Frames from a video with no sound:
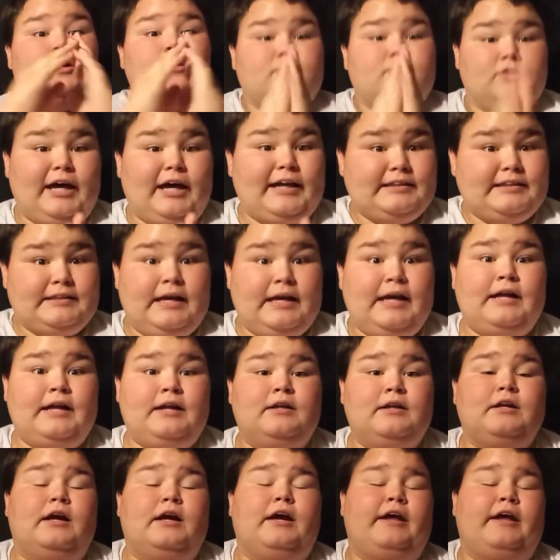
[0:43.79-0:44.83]
Like that,
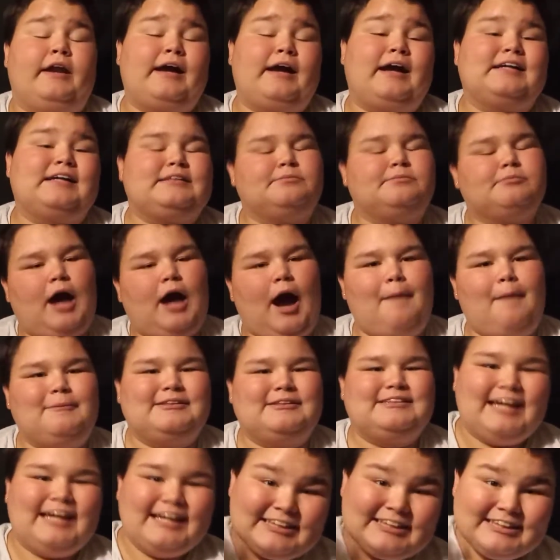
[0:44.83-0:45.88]
and I got some
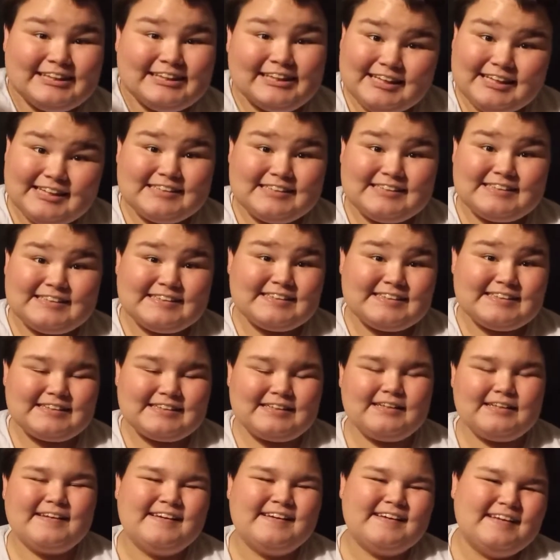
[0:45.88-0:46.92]
comments like this.
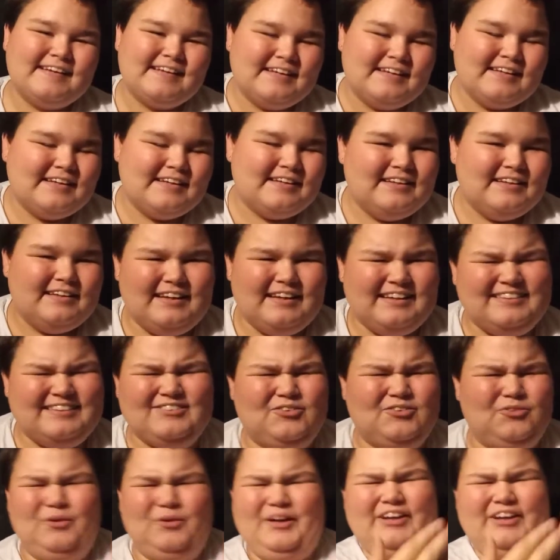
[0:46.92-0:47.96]

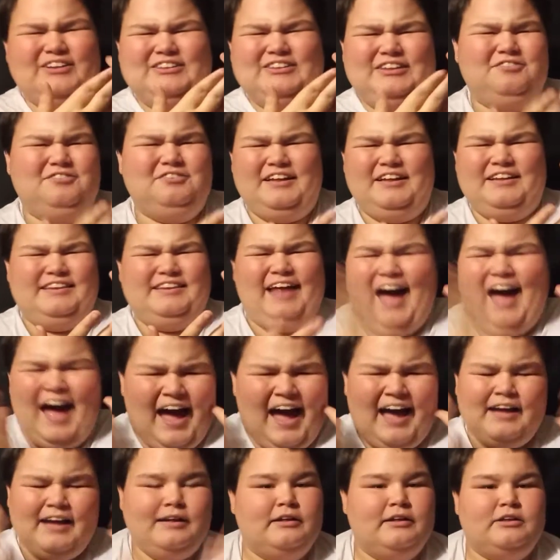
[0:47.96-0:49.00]
And weird stuff like
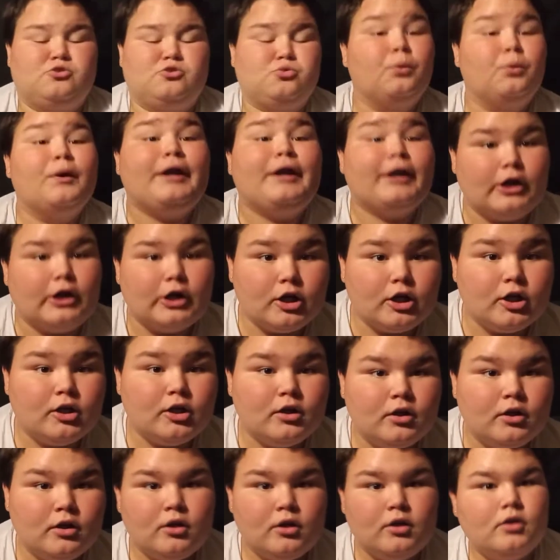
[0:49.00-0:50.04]
that, and it's weird.
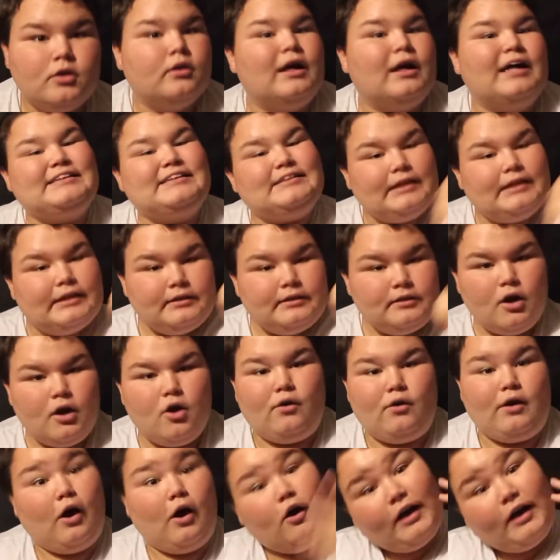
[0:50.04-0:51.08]
I said, no,
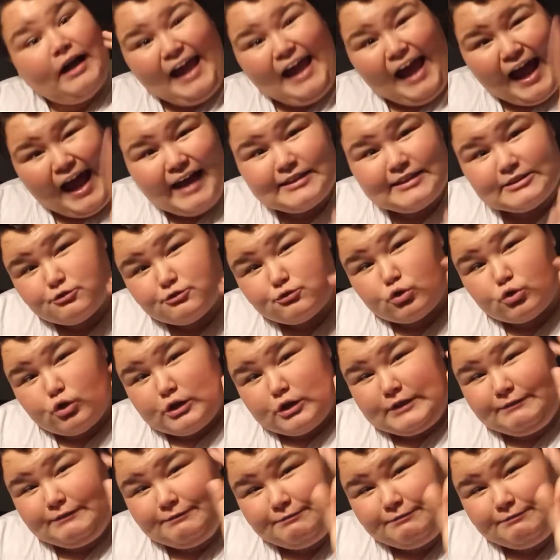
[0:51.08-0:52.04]
all I asked for is